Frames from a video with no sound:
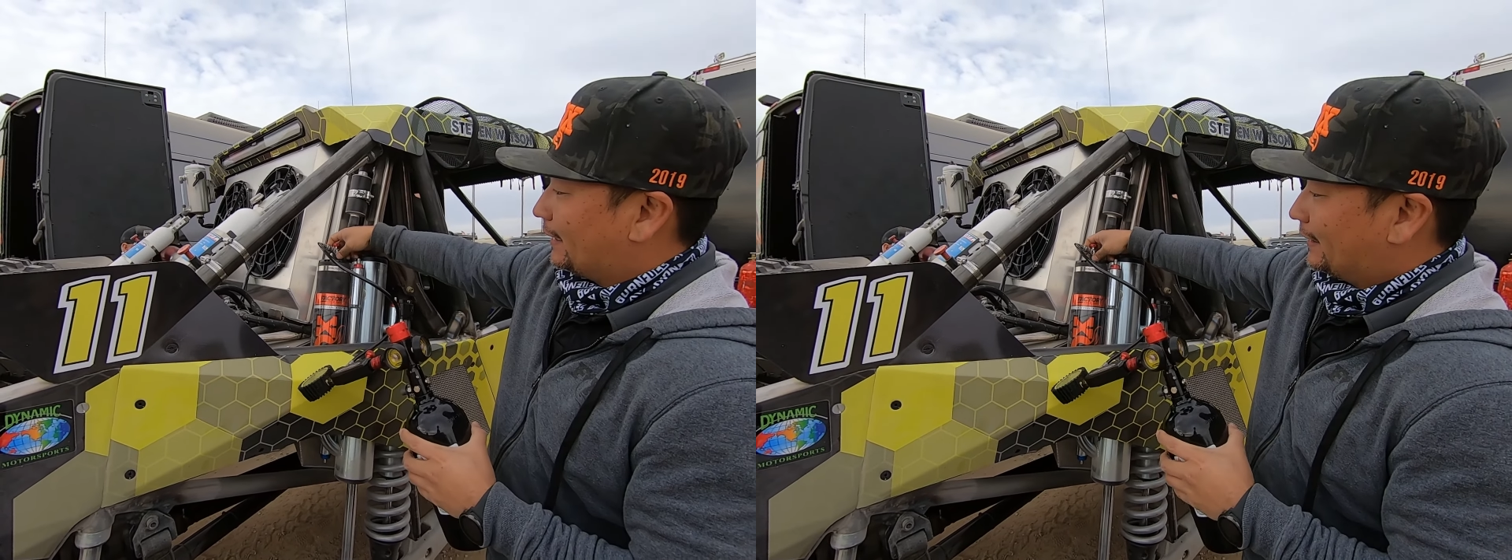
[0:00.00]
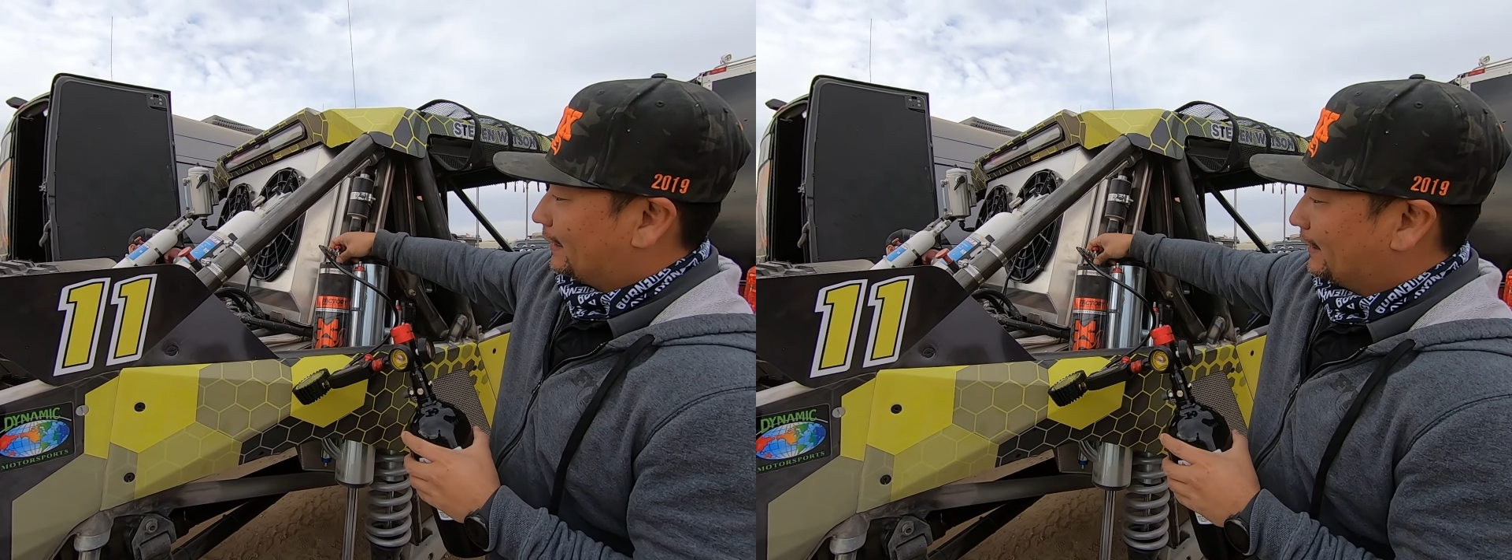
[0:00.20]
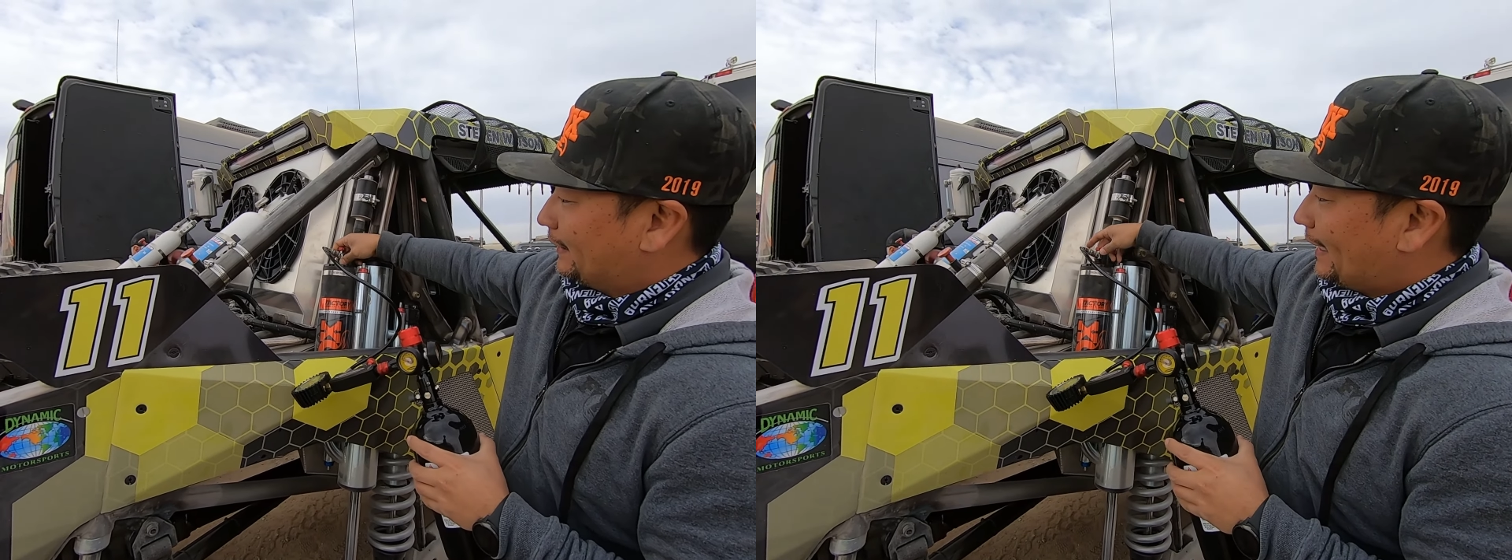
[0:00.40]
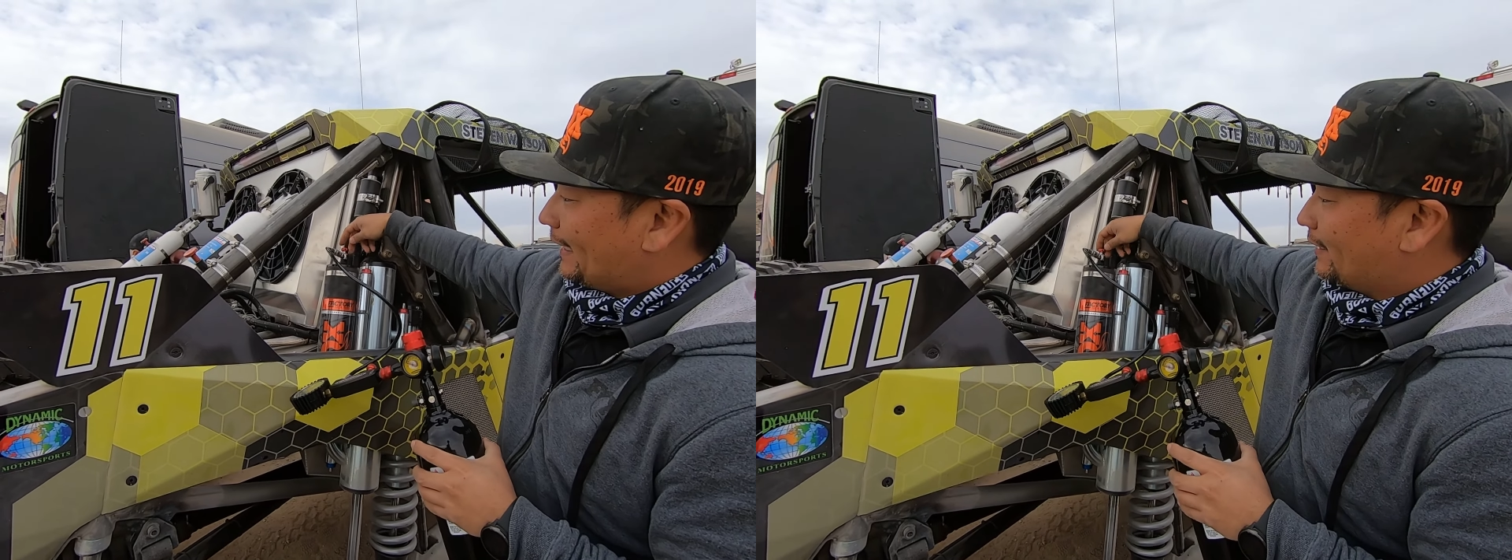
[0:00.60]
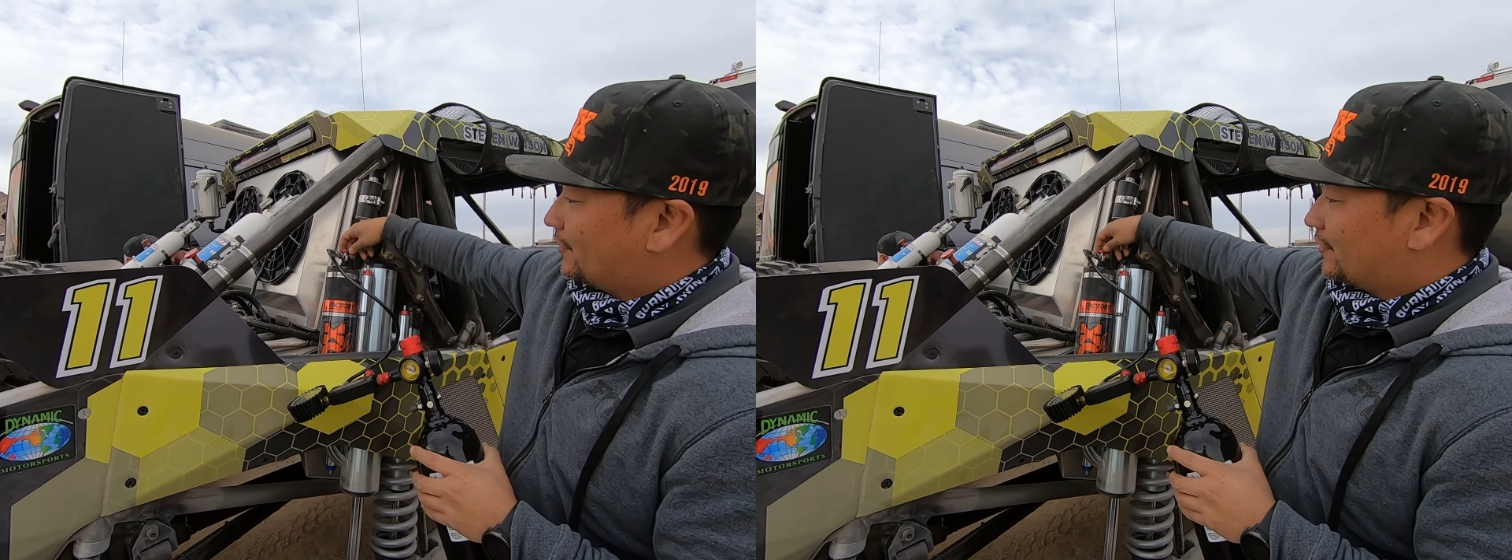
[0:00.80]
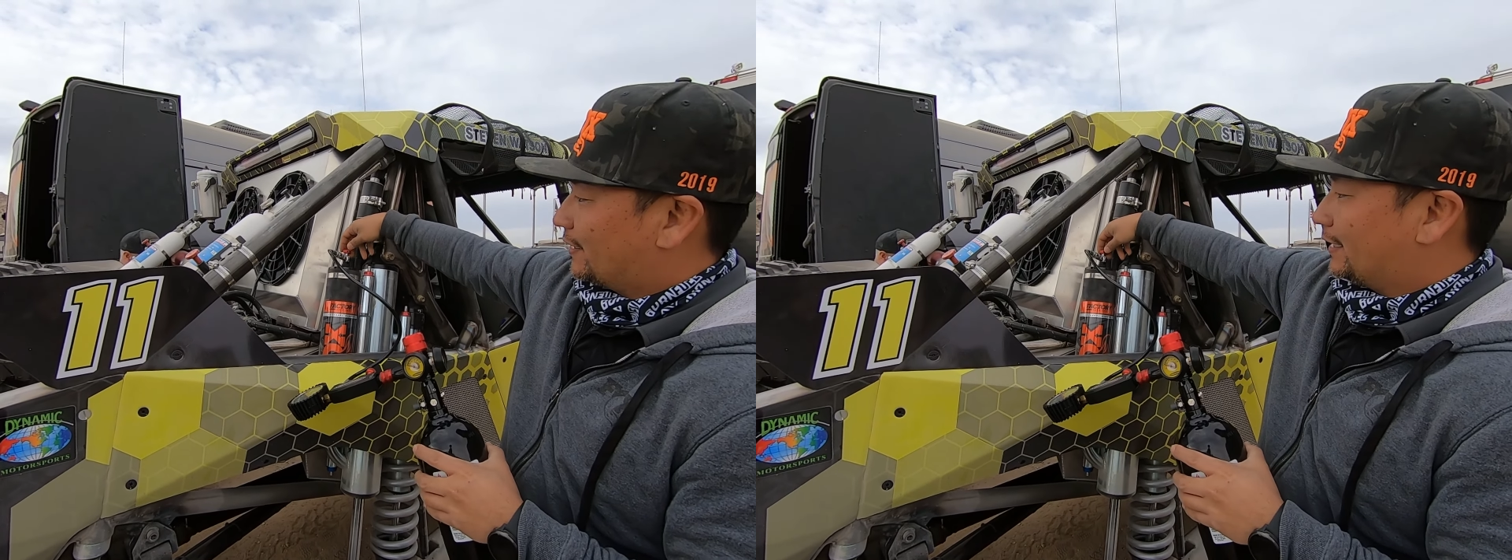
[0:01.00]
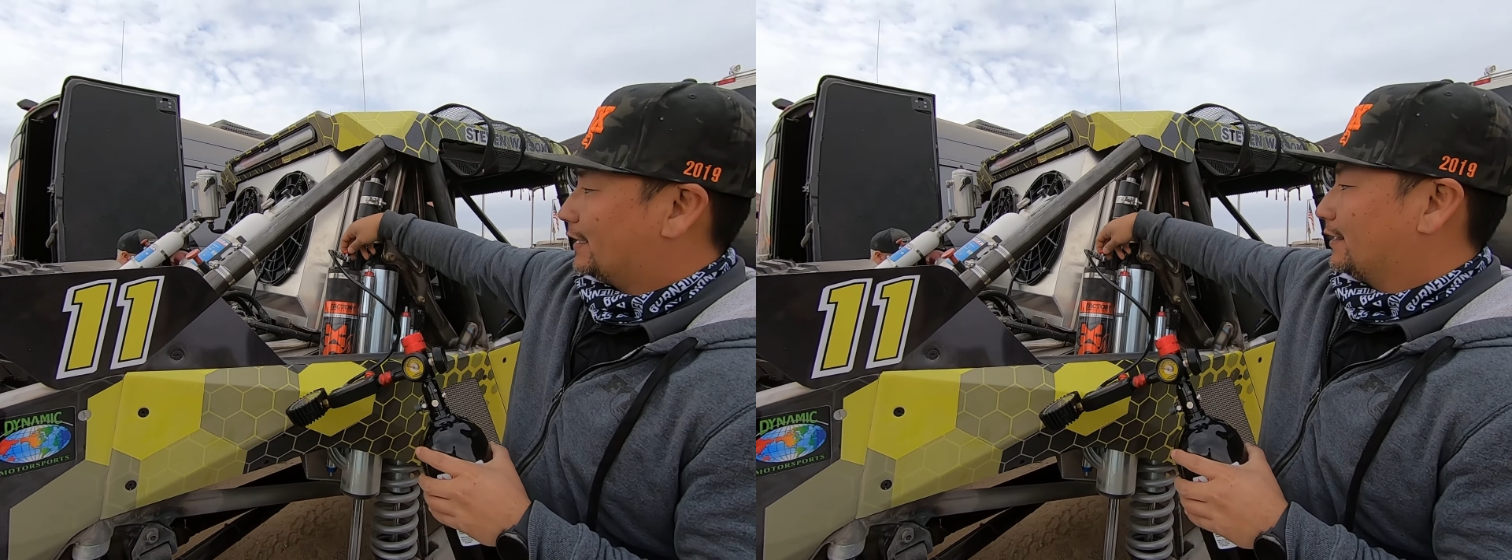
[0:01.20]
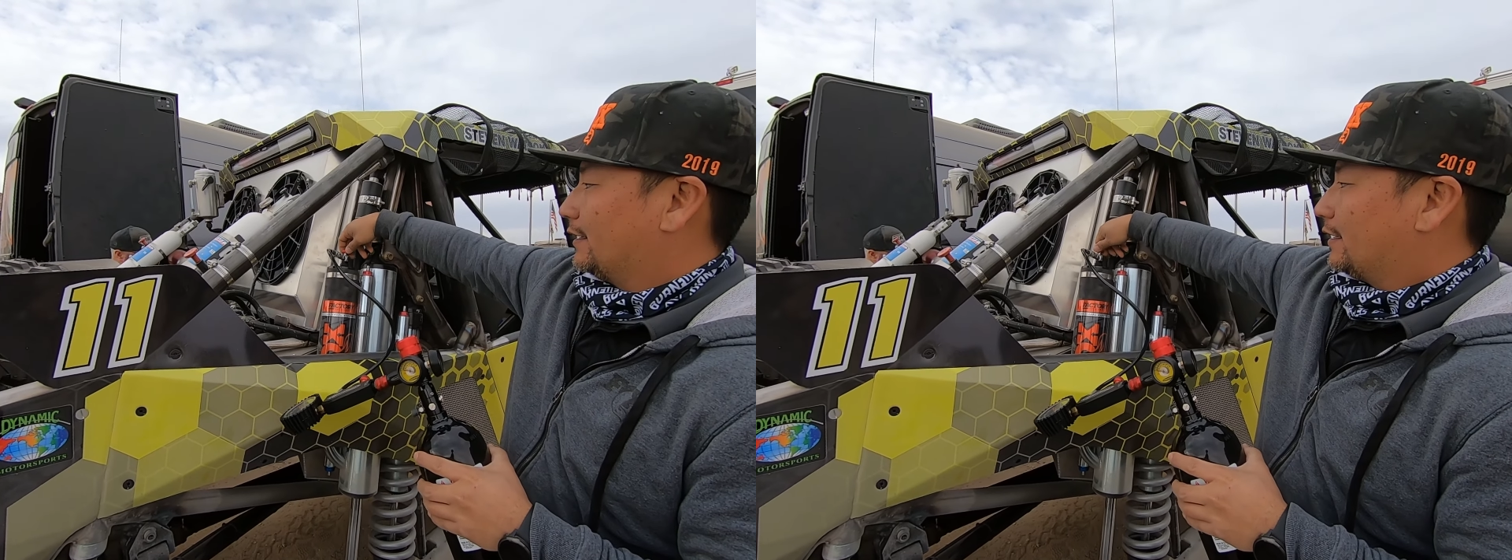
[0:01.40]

and engage the,